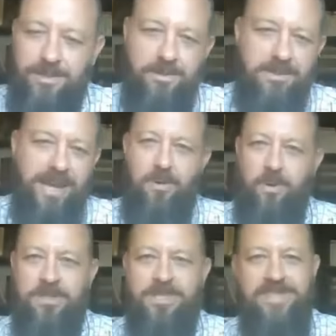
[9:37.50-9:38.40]
during that
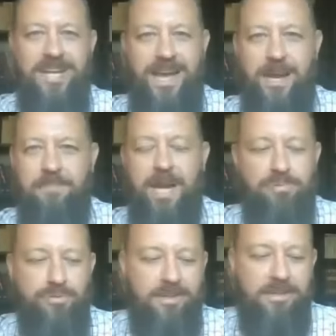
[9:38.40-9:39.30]
course of time, my
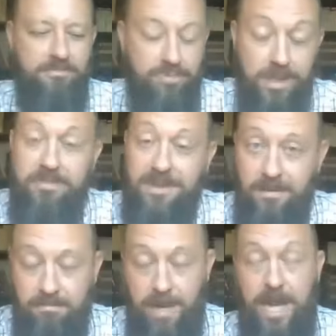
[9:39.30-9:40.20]

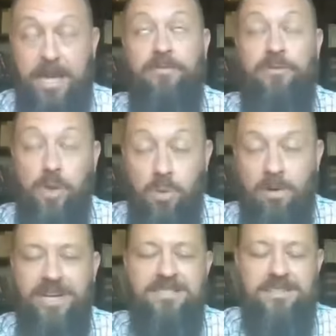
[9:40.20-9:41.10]
view
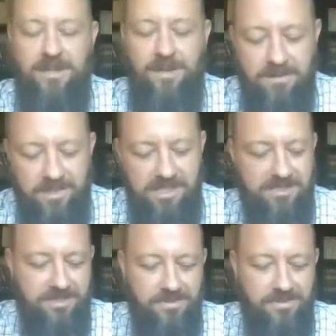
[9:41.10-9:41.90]
of eschatology,